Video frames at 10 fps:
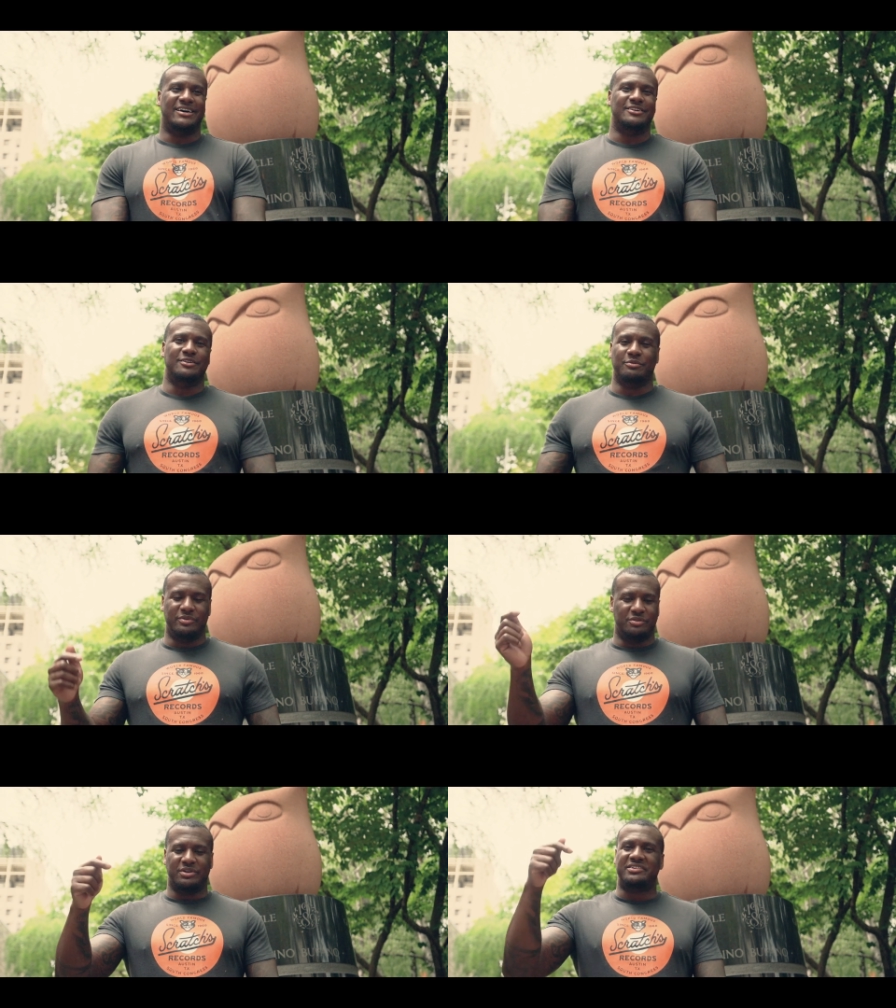You know,
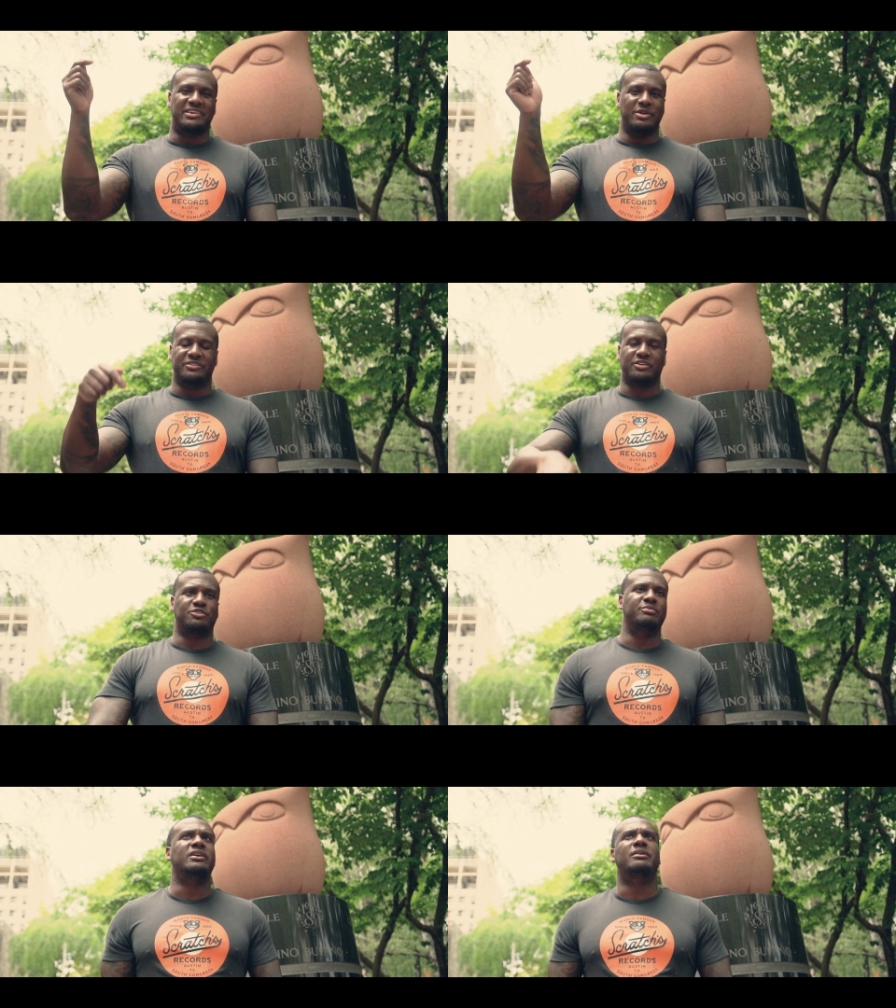you can see me on
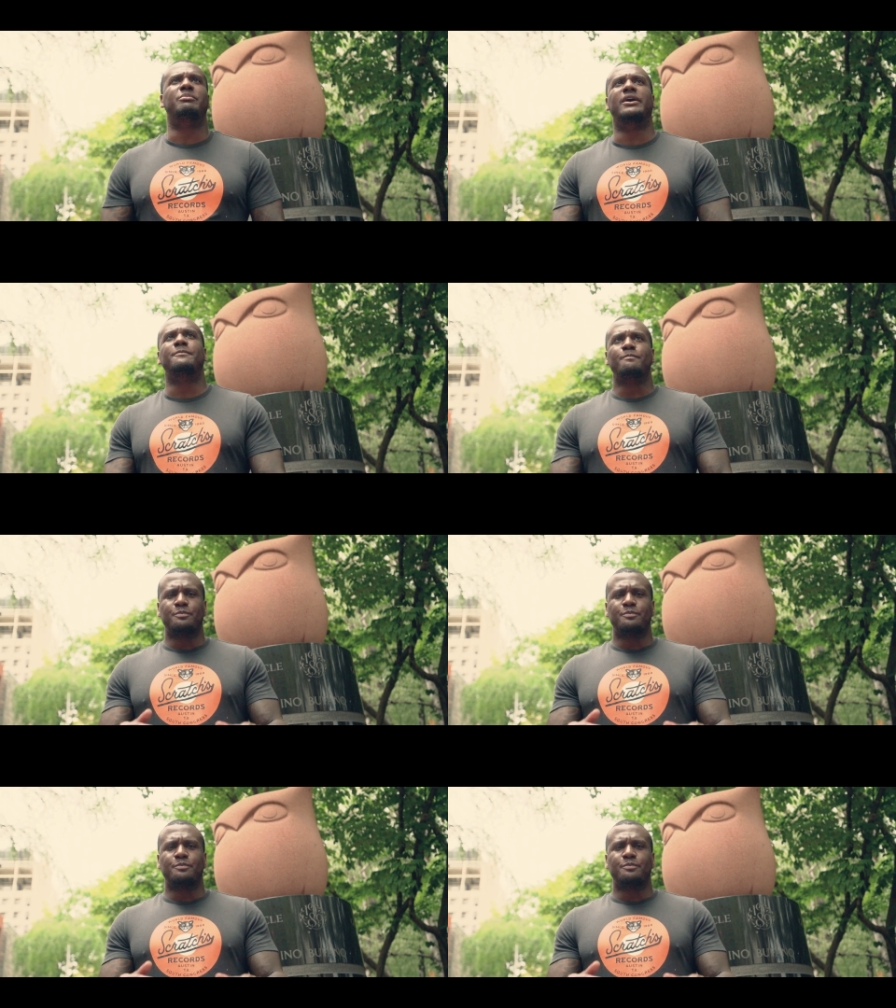social media, but